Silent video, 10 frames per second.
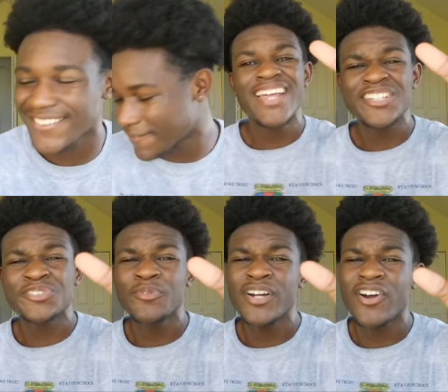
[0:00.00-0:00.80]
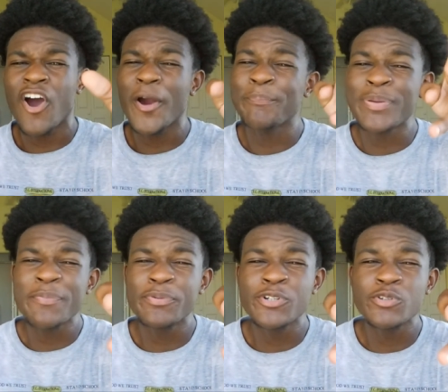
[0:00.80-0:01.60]
Next one are
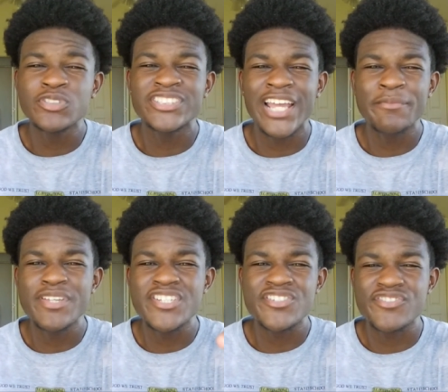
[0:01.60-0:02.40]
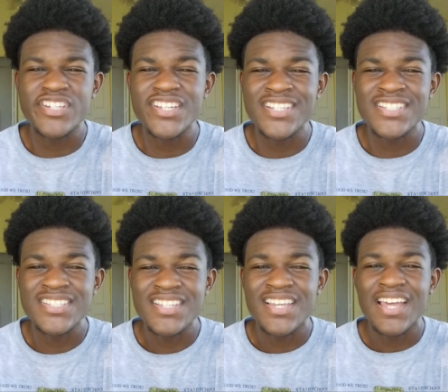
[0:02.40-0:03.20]
people who send me streaks
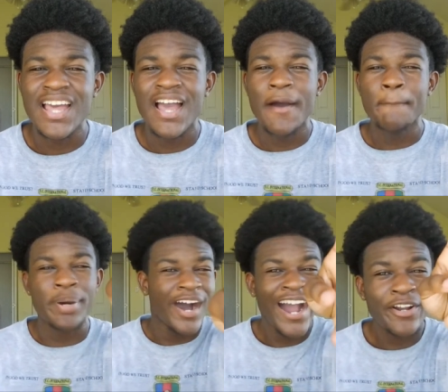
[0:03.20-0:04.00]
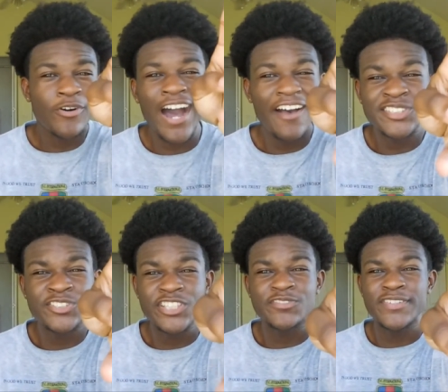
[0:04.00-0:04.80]
but I don't have
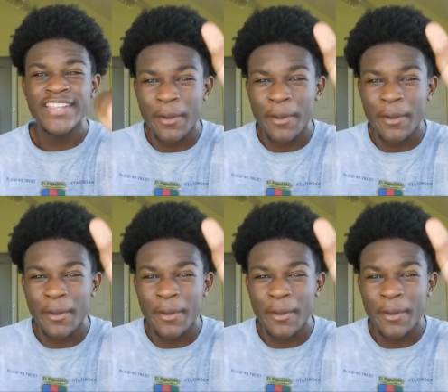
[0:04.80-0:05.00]
streaks with